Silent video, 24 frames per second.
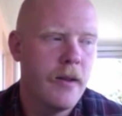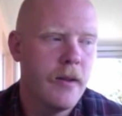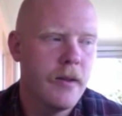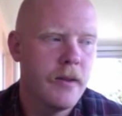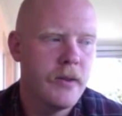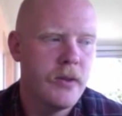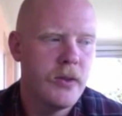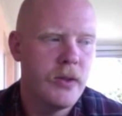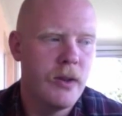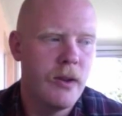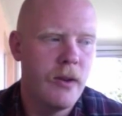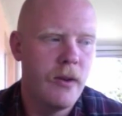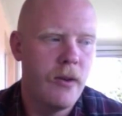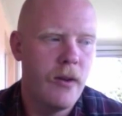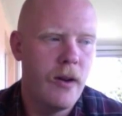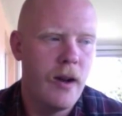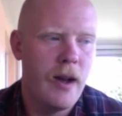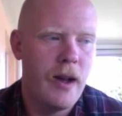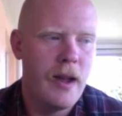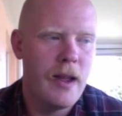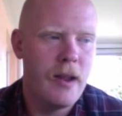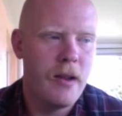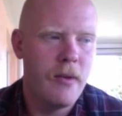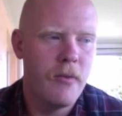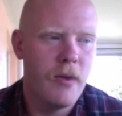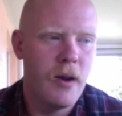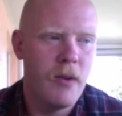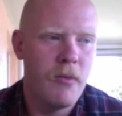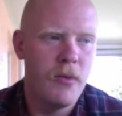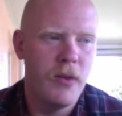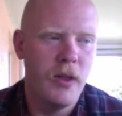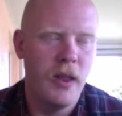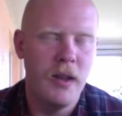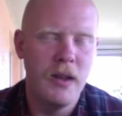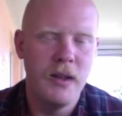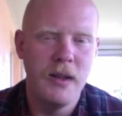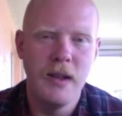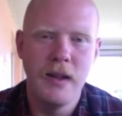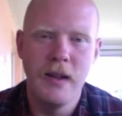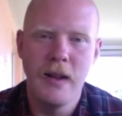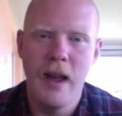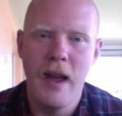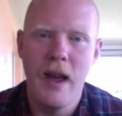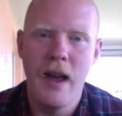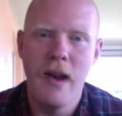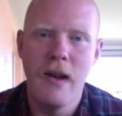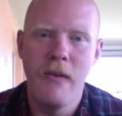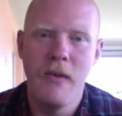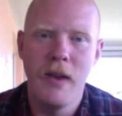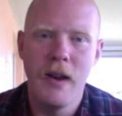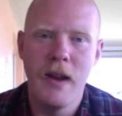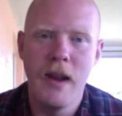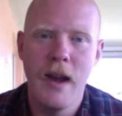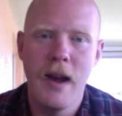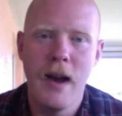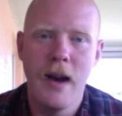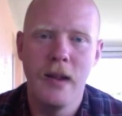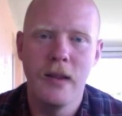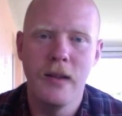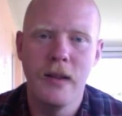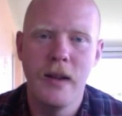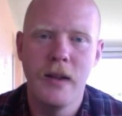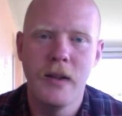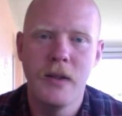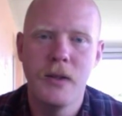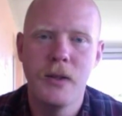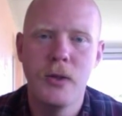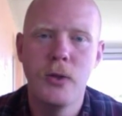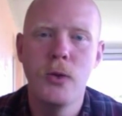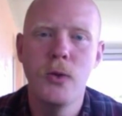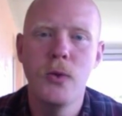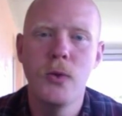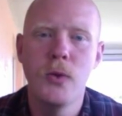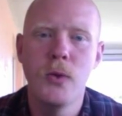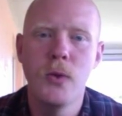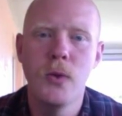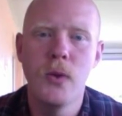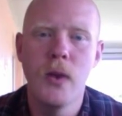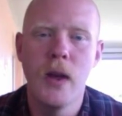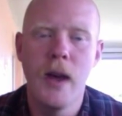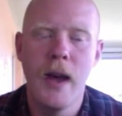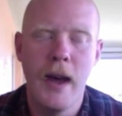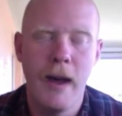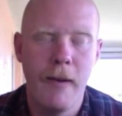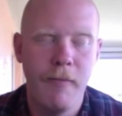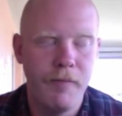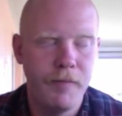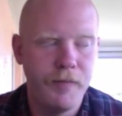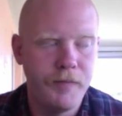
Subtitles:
So I really didn't have any outlet to do that.